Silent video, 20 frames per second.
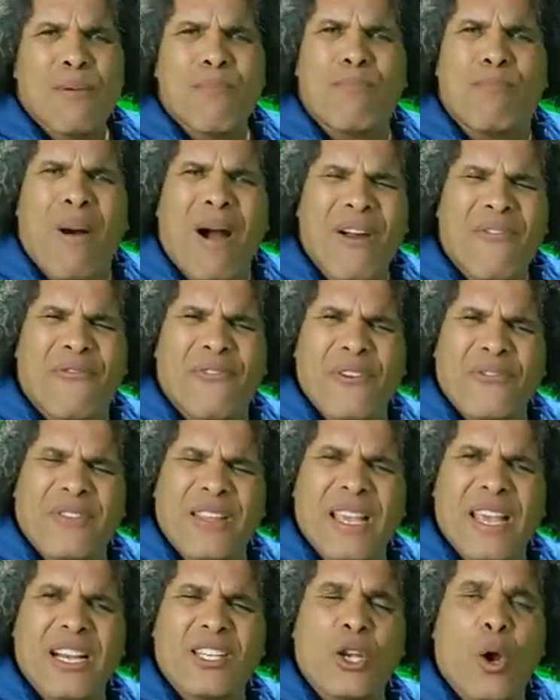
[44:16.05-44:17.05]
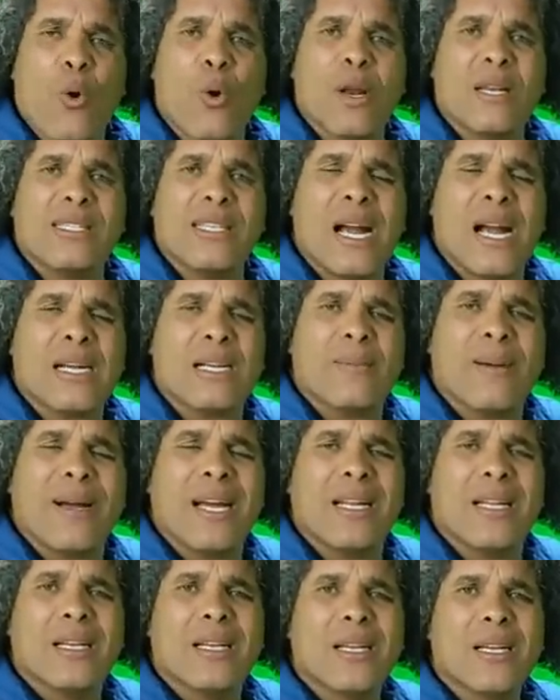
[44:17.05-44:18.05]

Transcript: bought 50 years. How old is Norton, man?